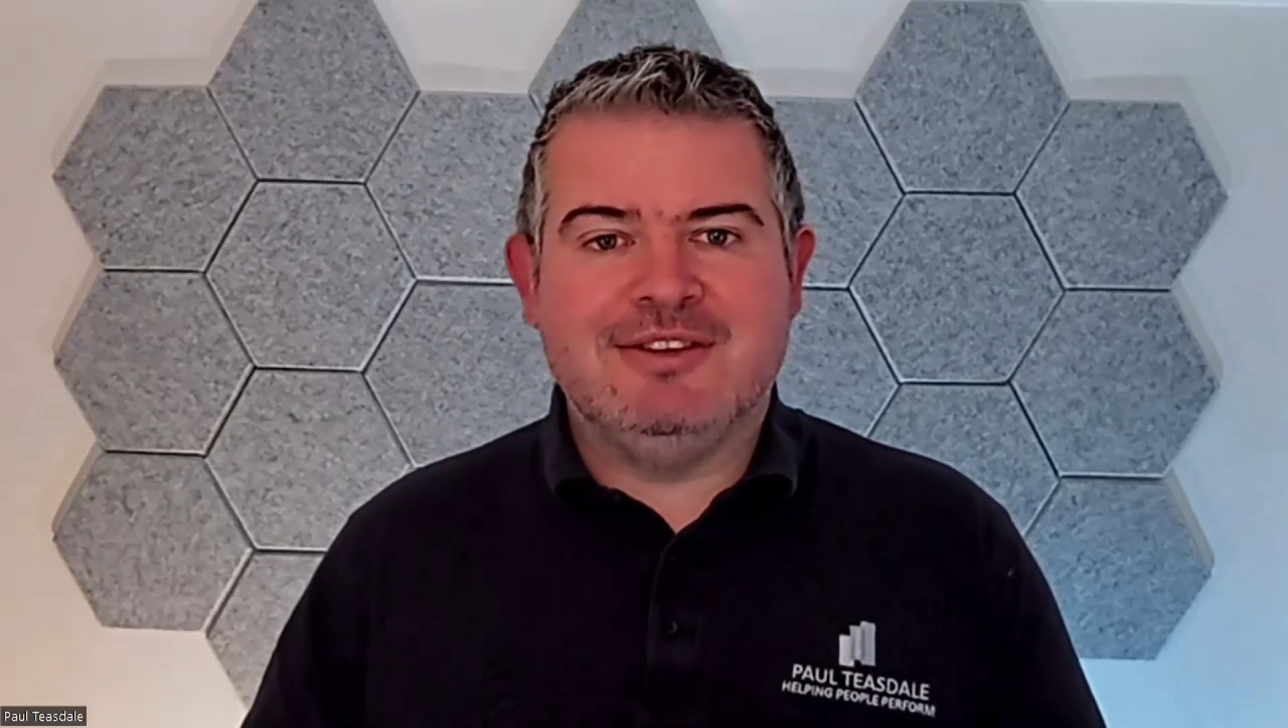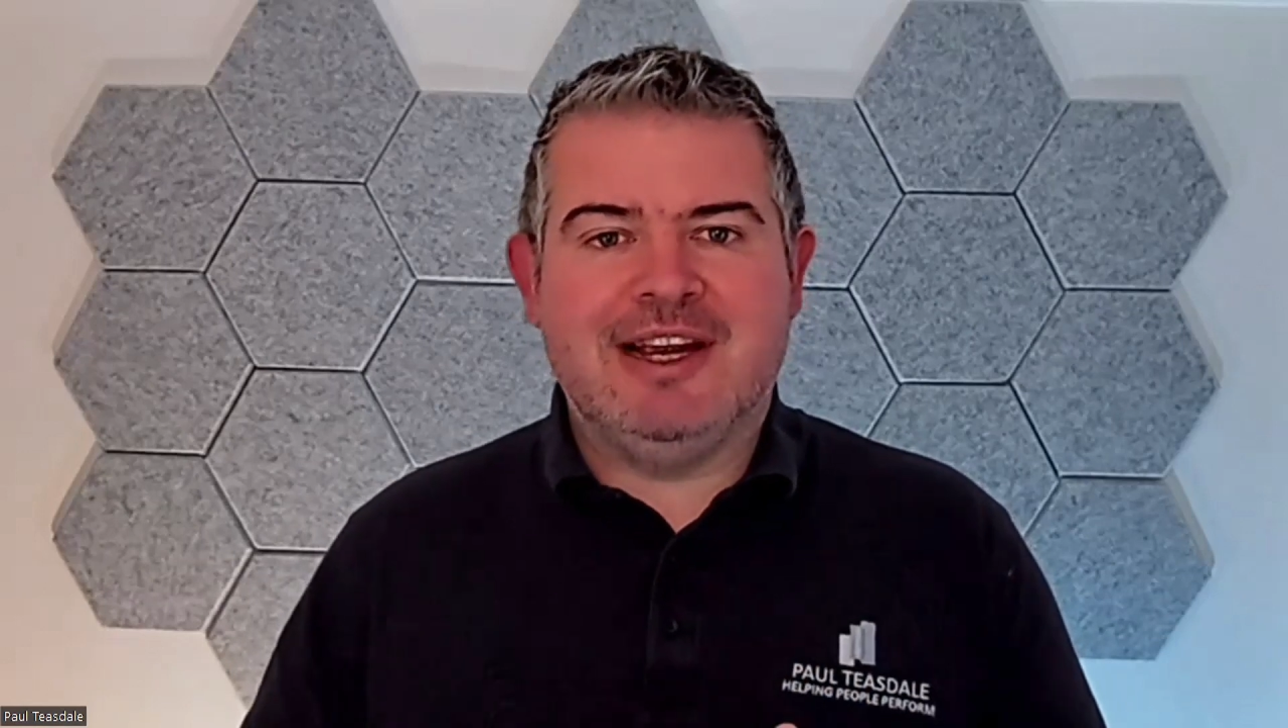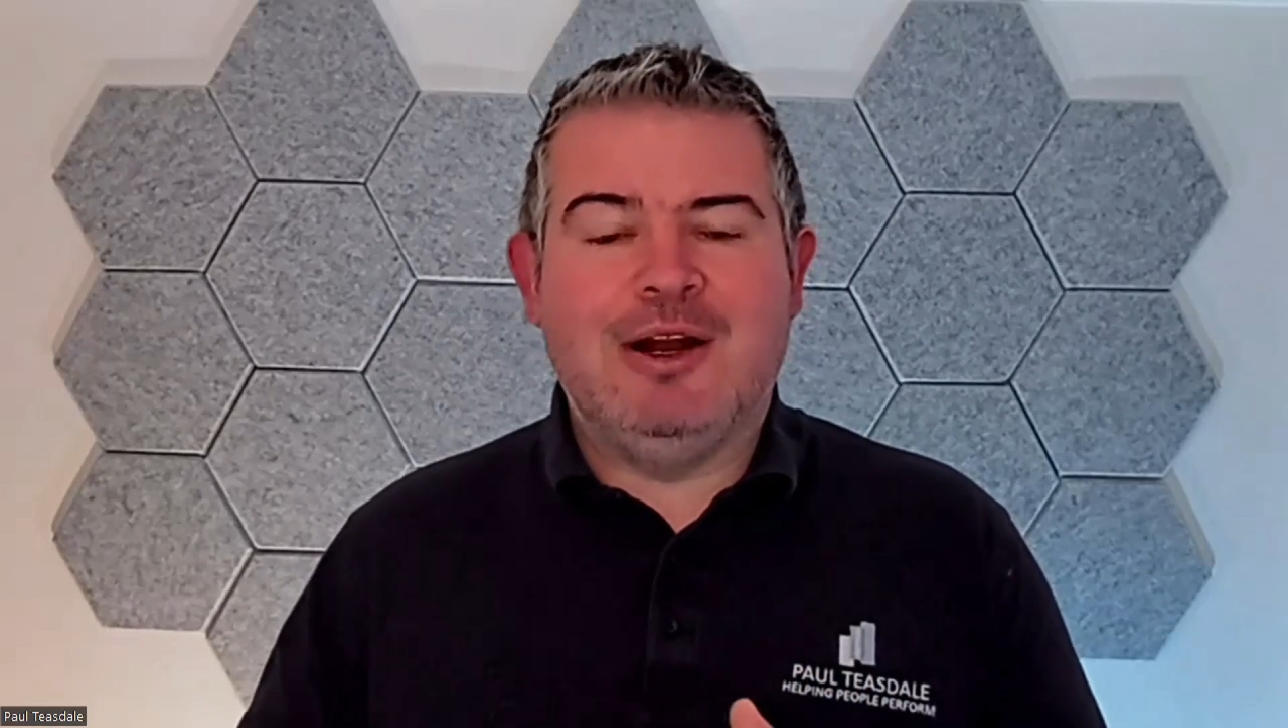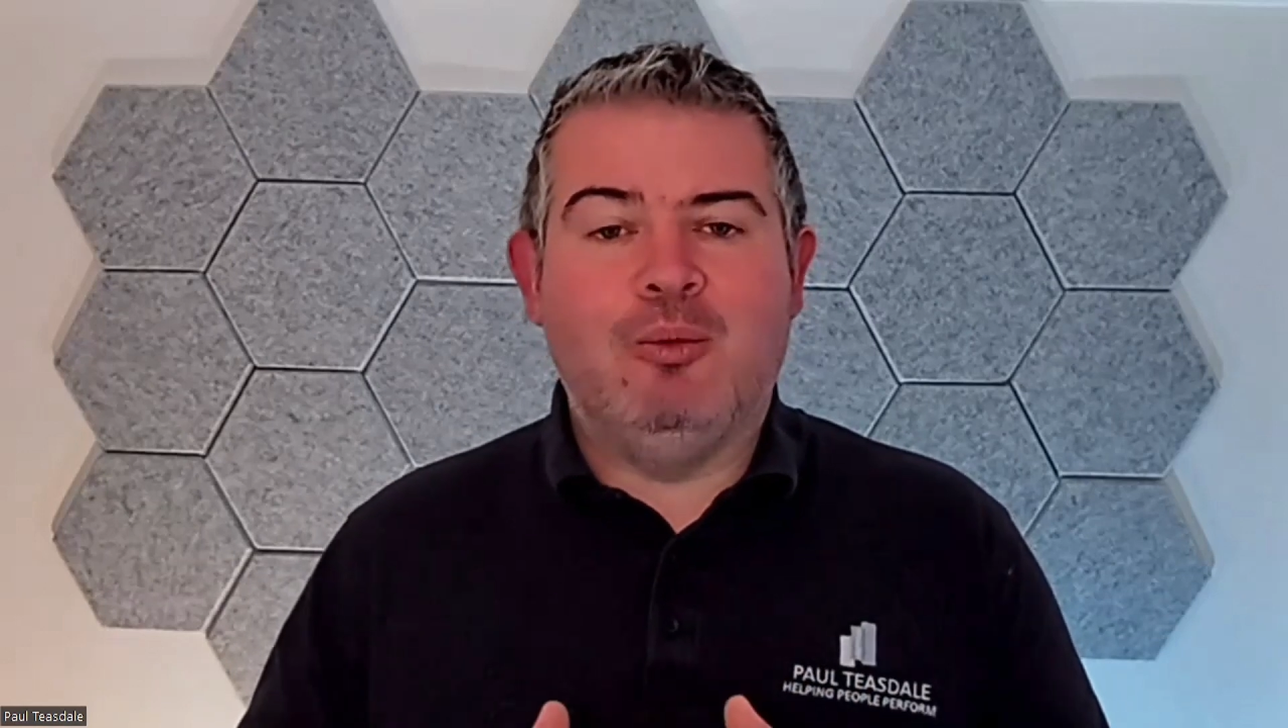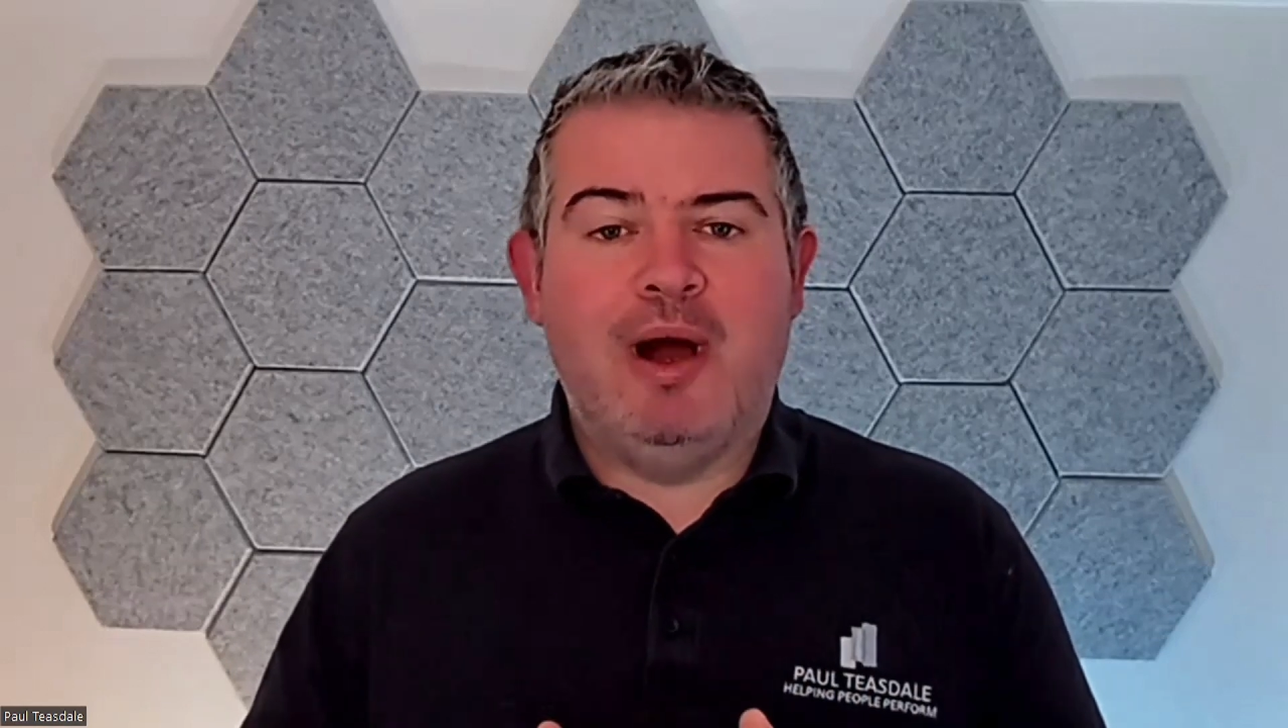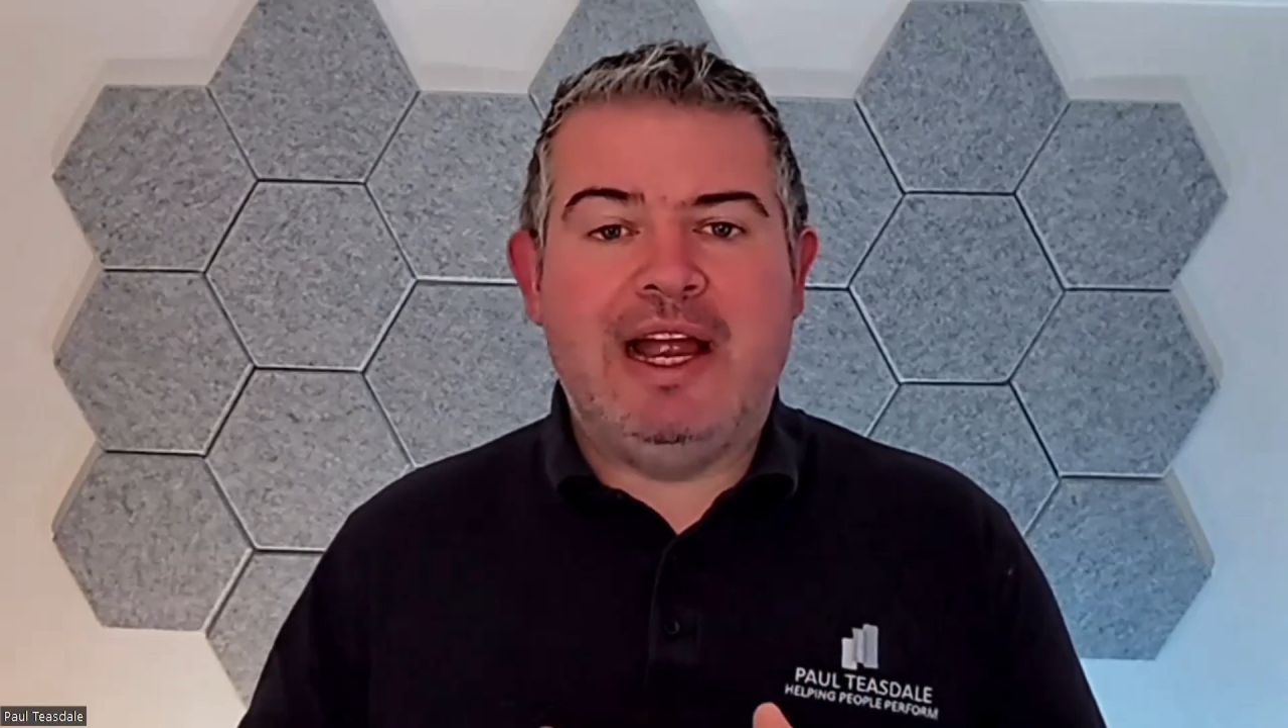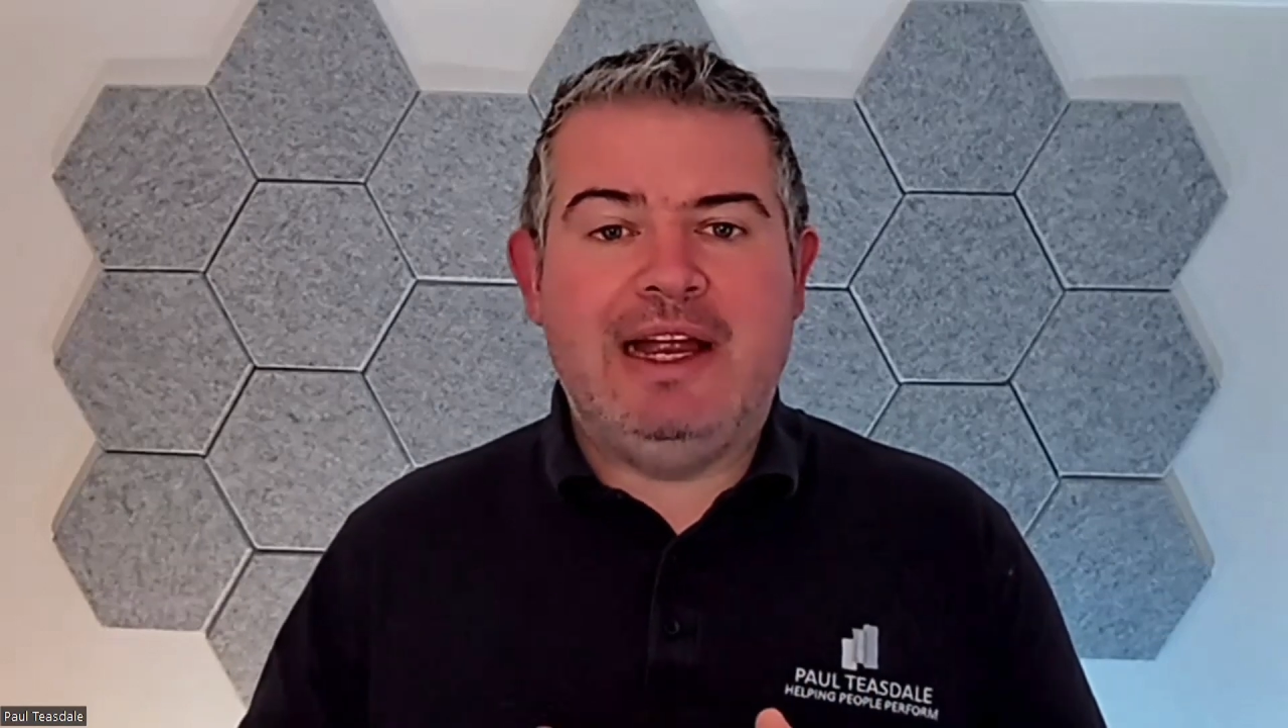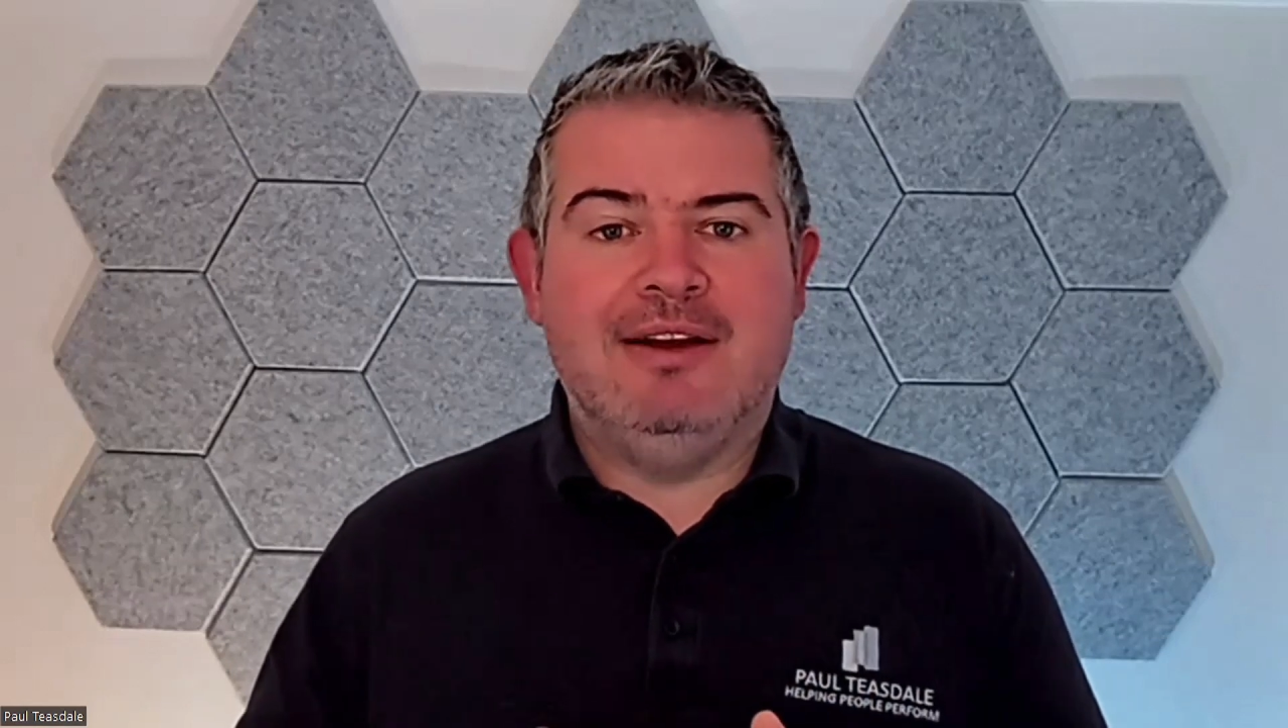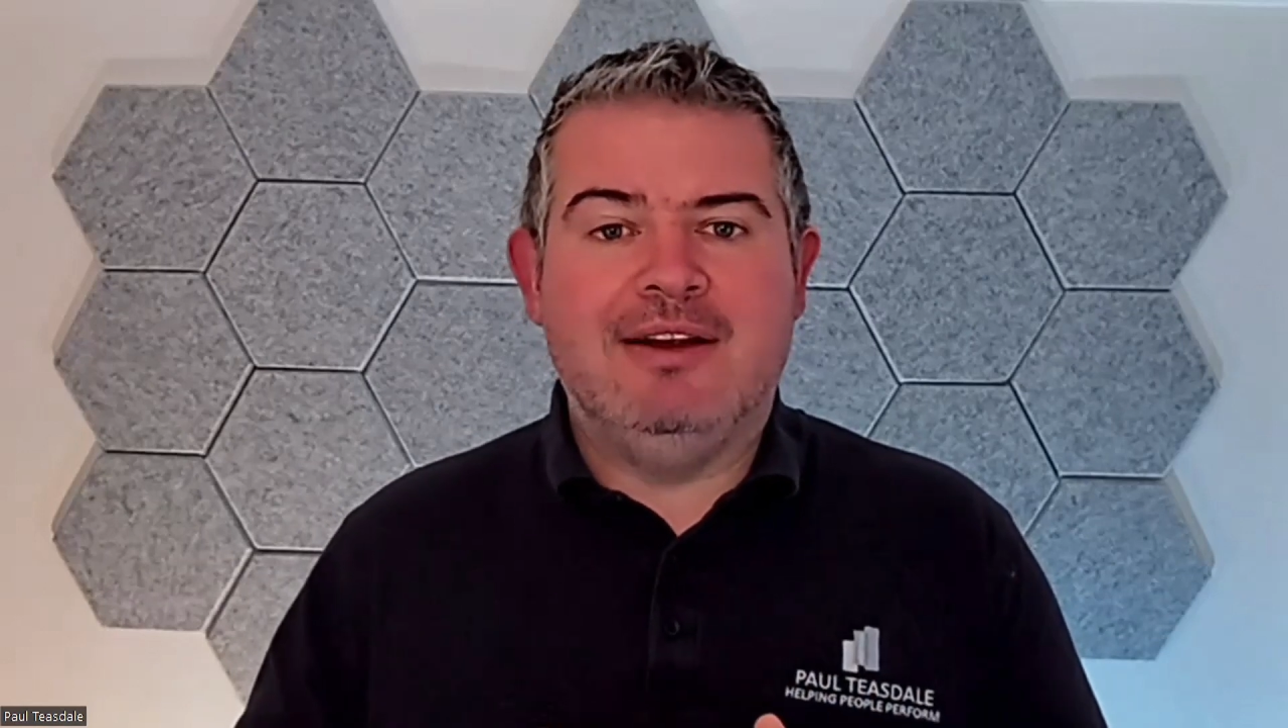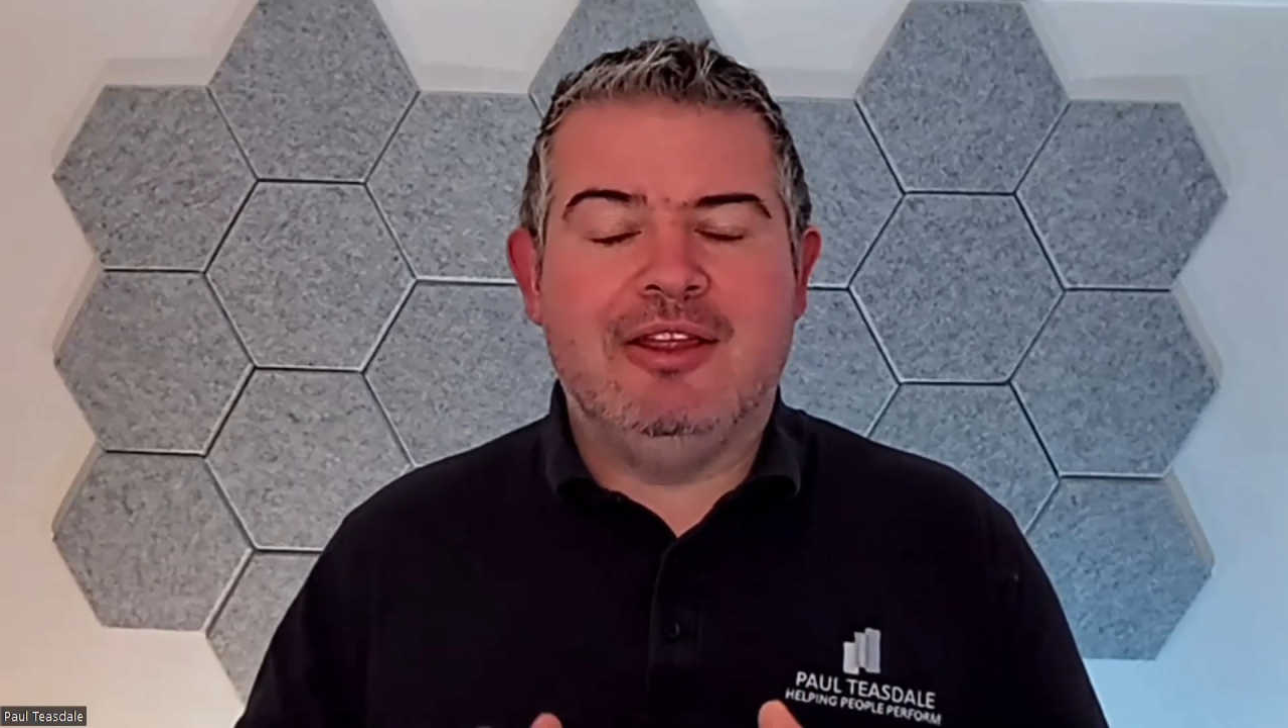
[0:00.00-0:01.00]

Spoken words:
in a way